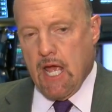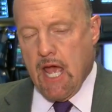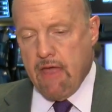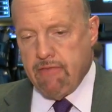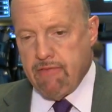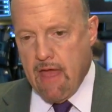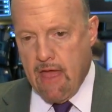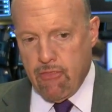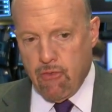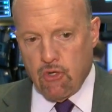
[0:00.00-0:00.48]

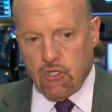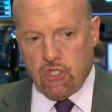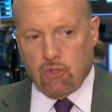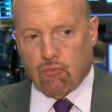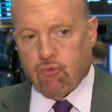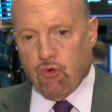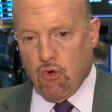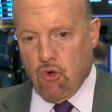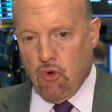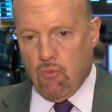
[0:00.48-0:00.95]
And then there's a
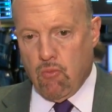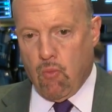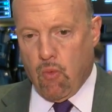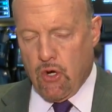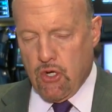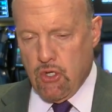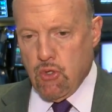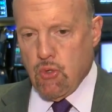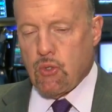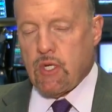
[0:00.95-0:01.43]
room
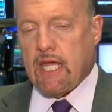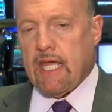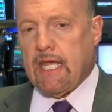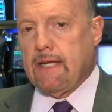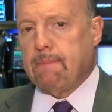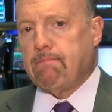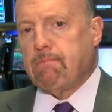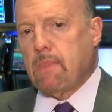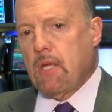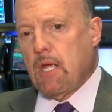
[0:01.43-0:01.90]
where you
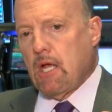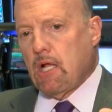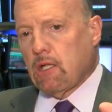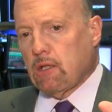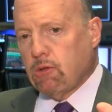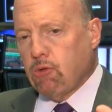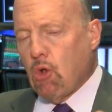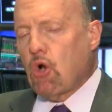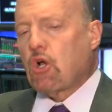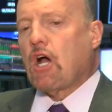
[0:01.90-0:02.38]
can
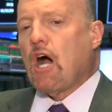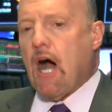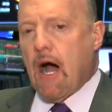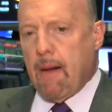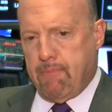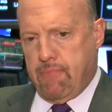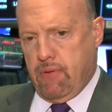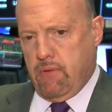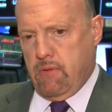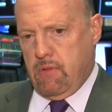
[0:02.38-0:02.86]
look
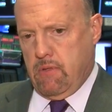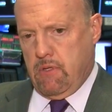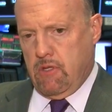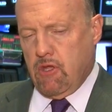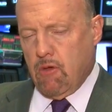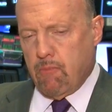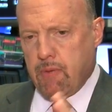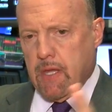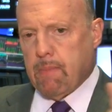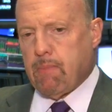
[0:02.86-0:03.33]
up
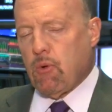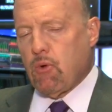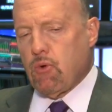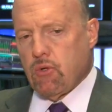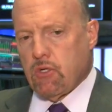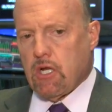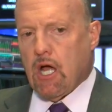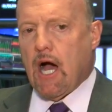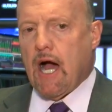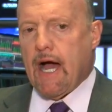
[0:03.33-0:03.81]
the people
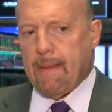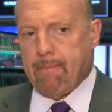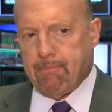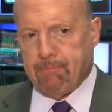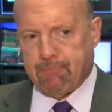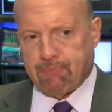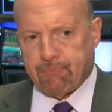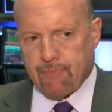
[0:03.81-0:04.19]
who died.